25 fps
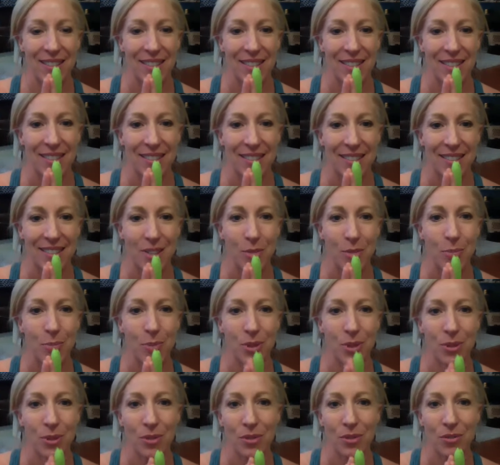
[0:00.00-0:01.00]
Your
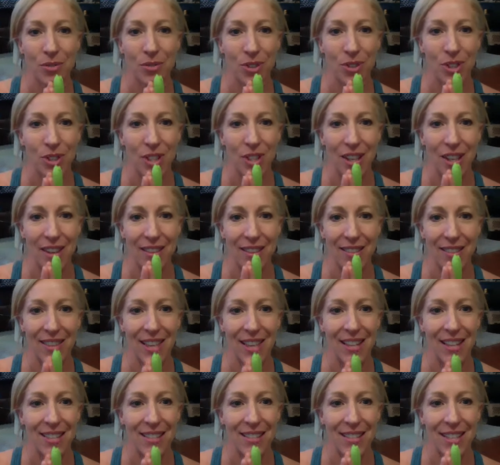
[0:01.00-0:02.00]
beautiful,
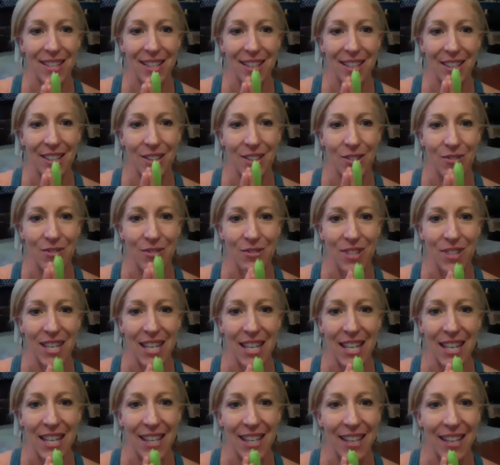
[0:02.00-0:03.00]
authentic,
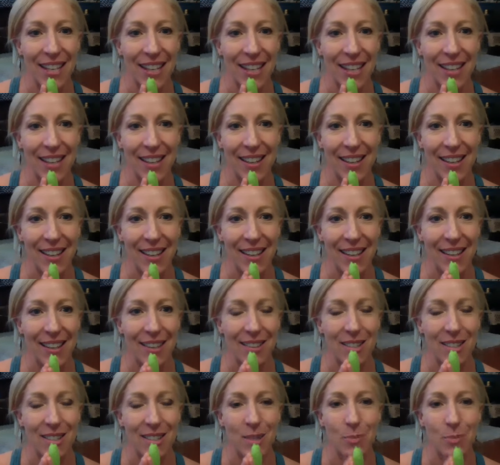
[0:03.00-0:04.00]
unique
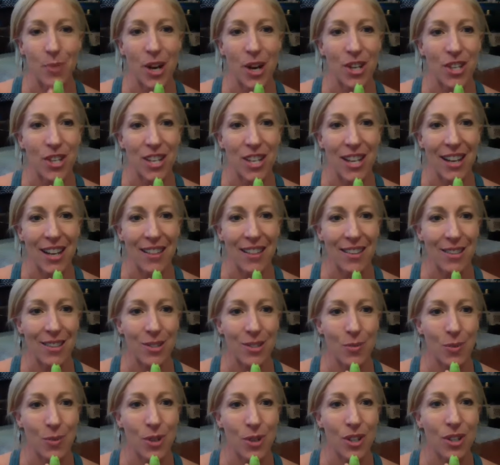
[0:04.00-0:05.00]
expression in this
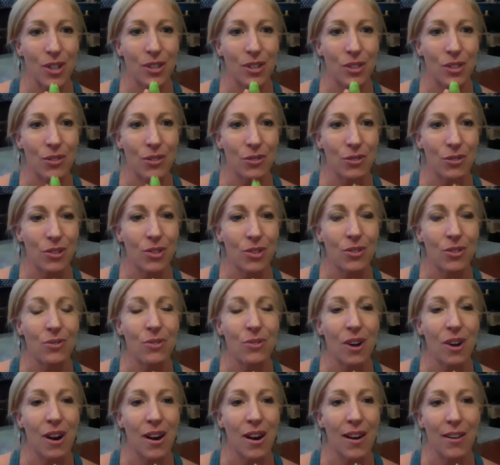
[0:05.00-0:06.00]
world, who you
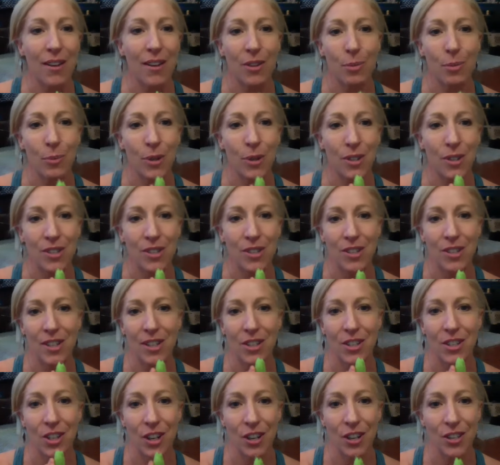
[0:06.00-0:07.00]
are, the person
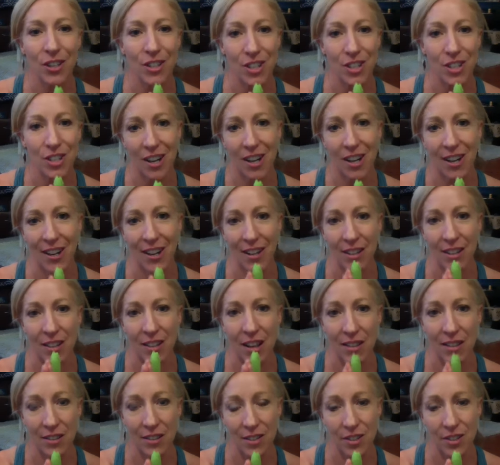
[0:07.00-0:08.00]
in your shirt.
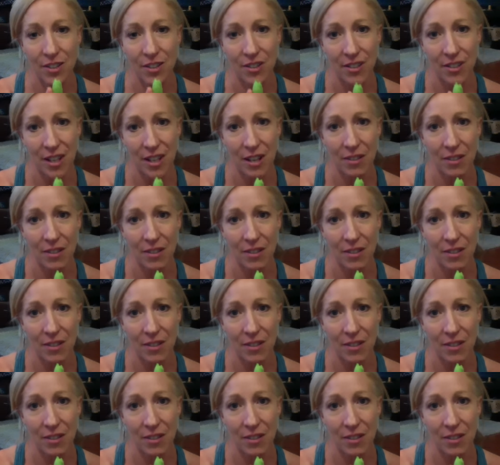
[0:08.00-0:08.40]
Acknowledge yourself.